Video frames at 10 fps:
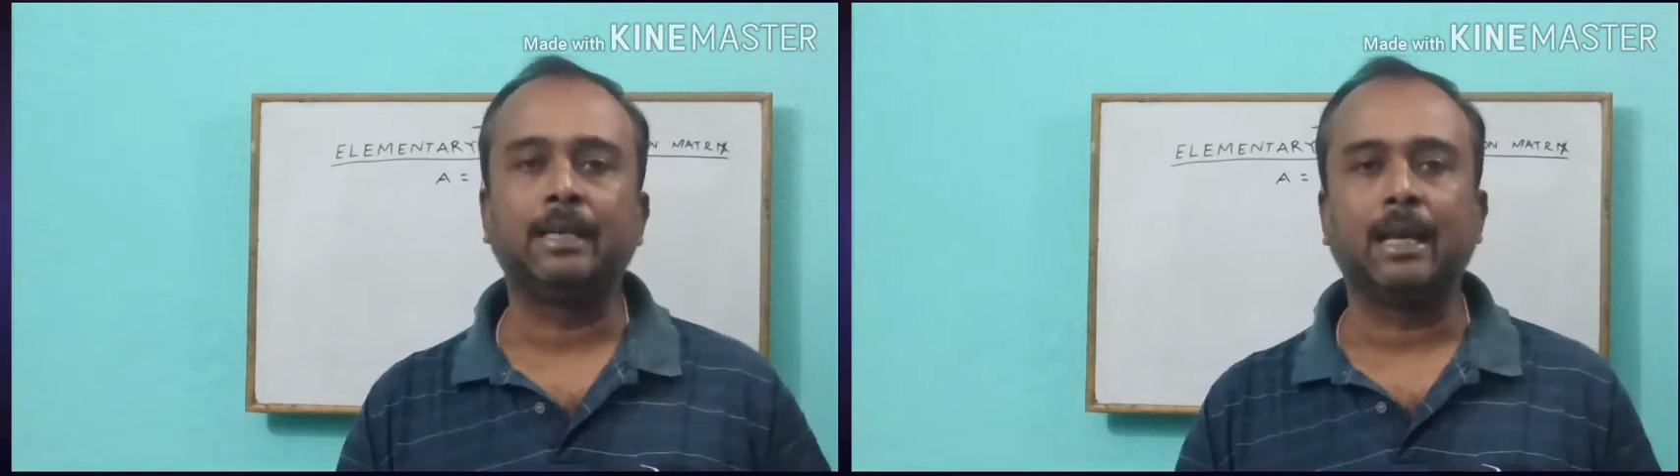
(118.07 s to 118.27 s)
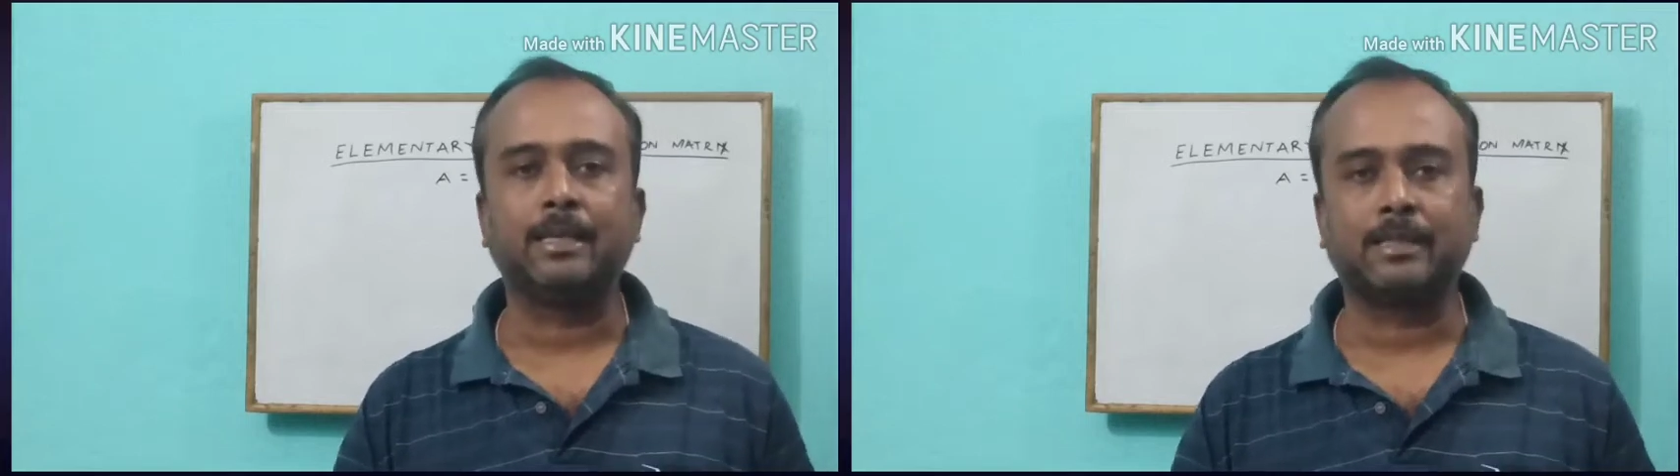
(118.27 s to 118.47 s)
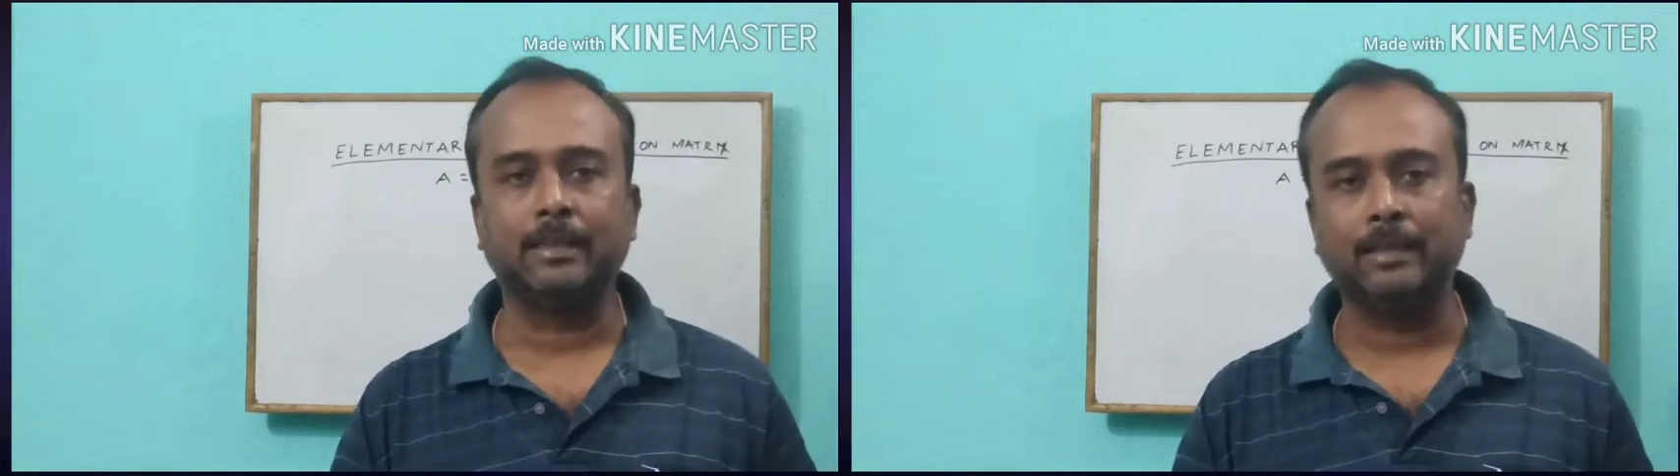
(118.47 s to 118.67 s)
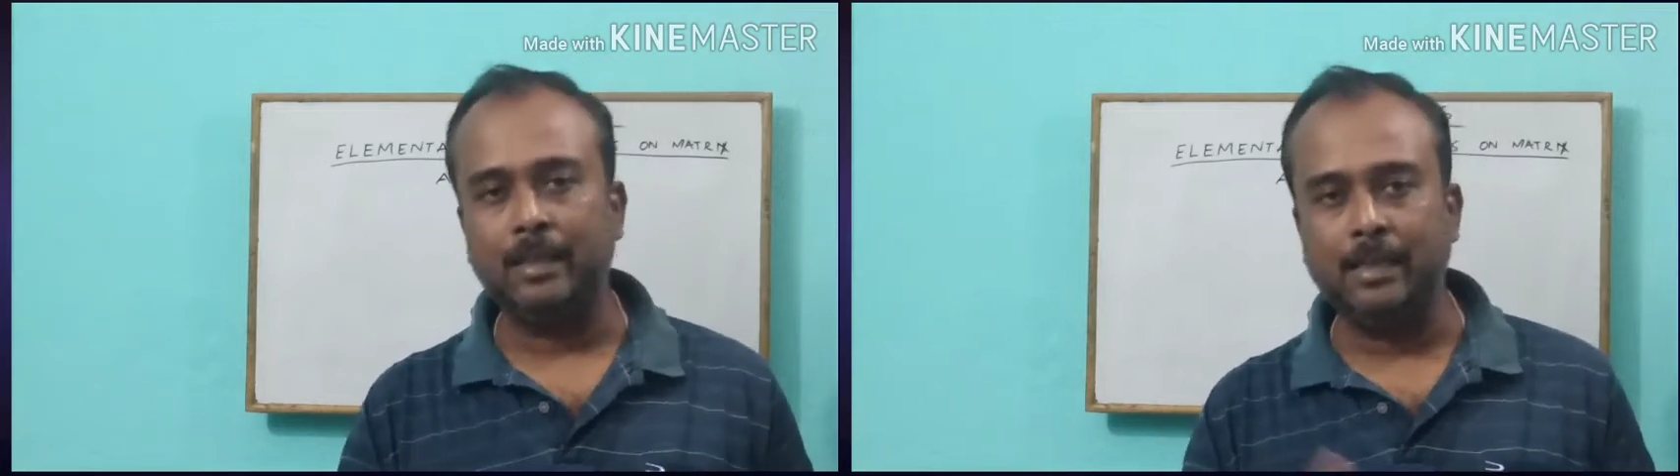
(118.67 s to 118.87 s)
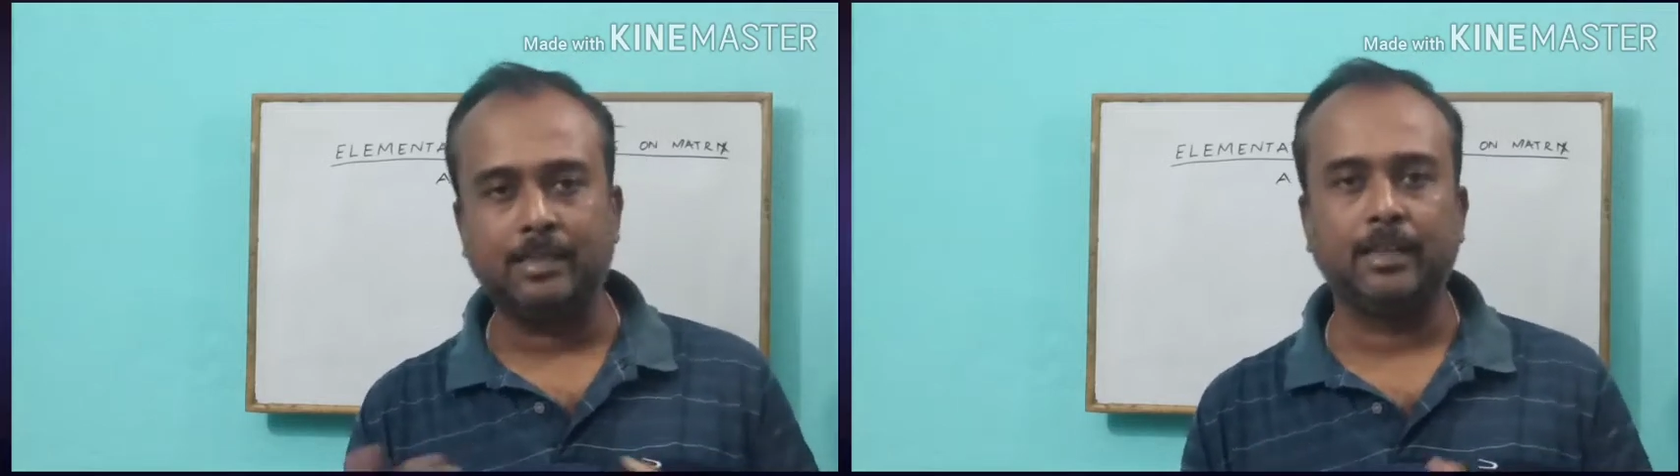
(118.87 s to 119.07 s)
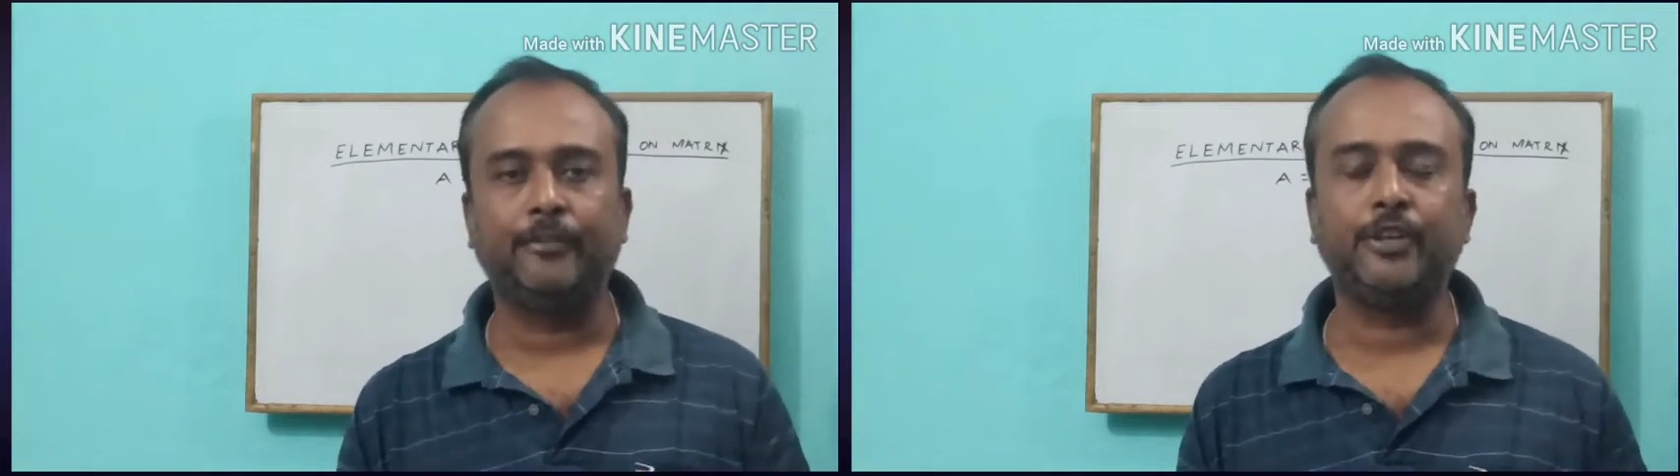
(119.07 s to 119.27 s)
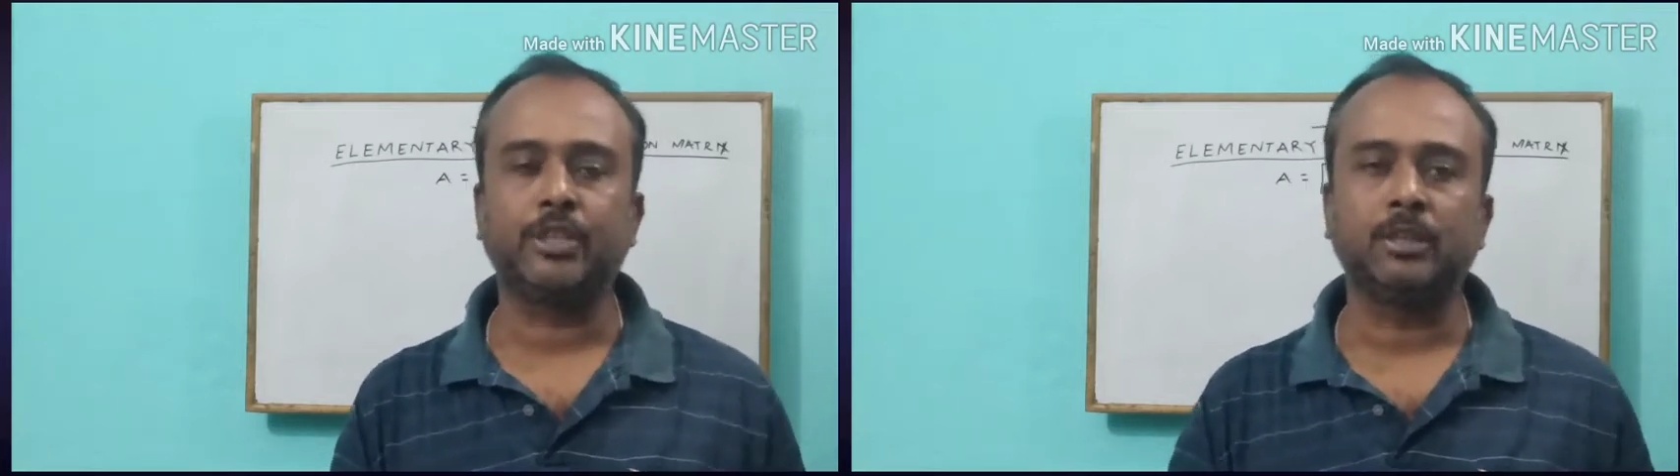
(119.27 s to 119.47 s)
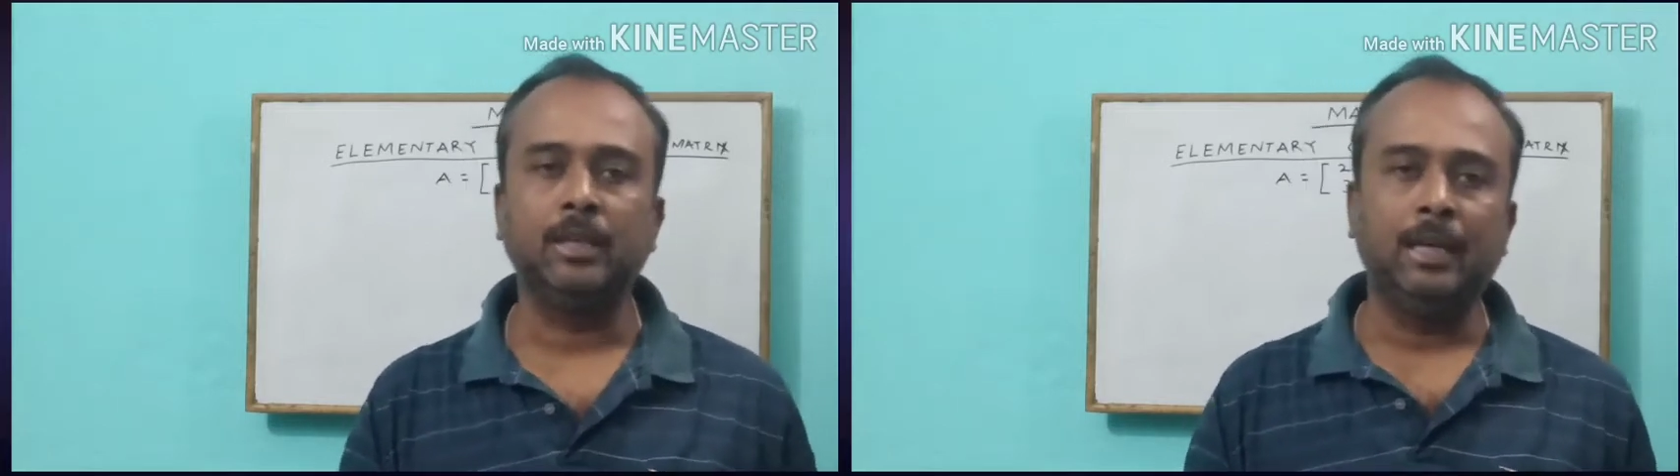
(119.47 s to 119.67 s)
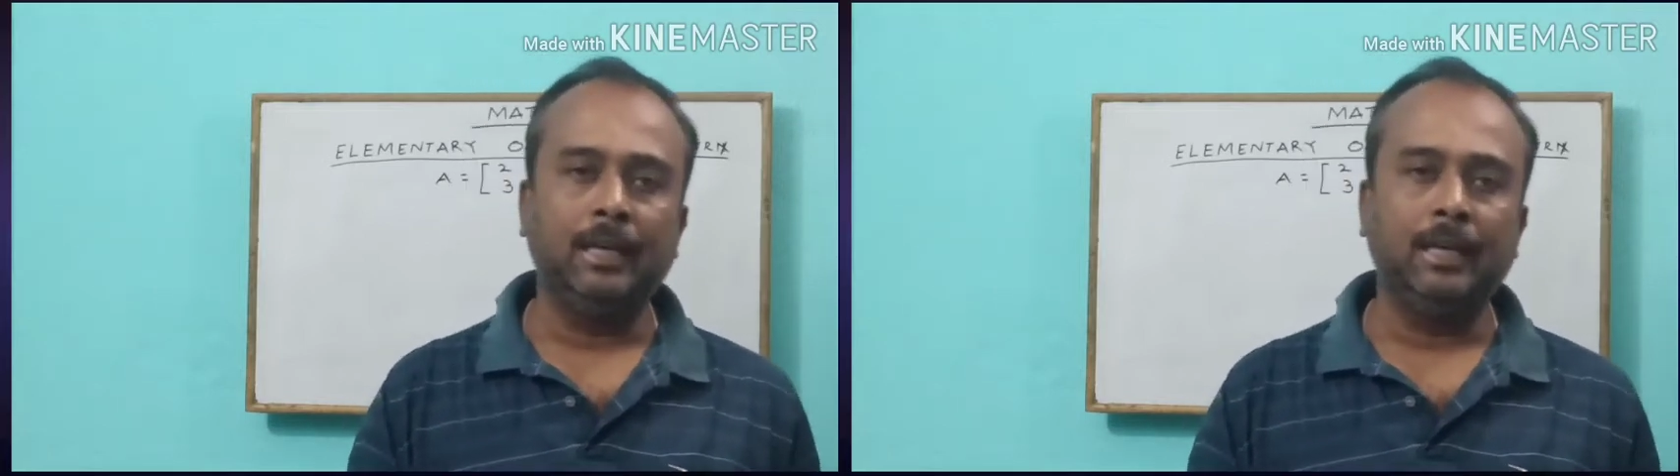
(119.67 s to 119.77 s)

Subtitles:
class 10, its revision,